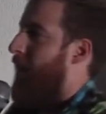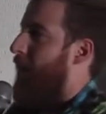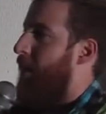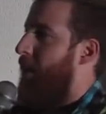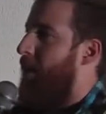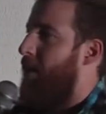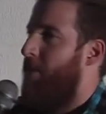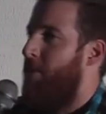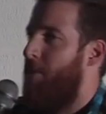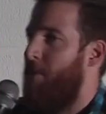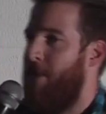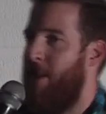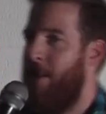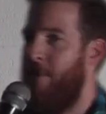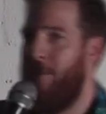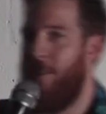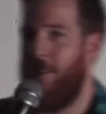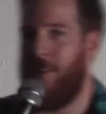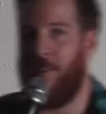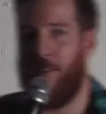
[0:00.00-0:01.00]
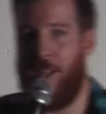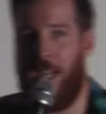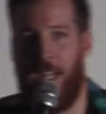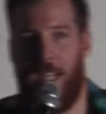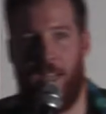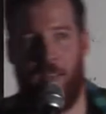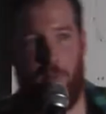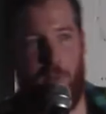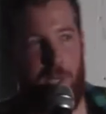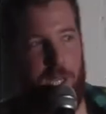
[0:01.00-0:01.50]
Uh, from 7 to
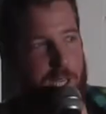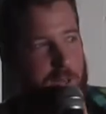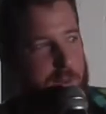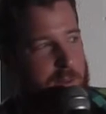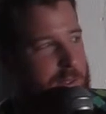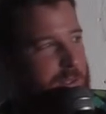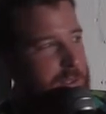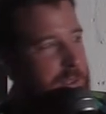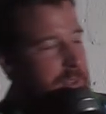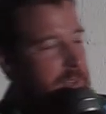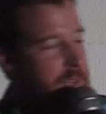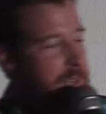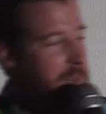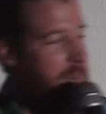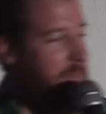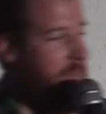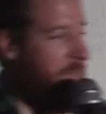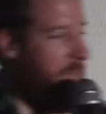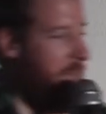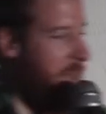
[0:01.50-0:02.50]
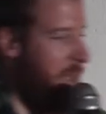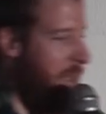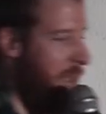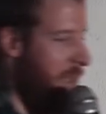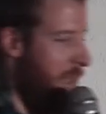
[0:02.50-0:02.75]
8, we had, um,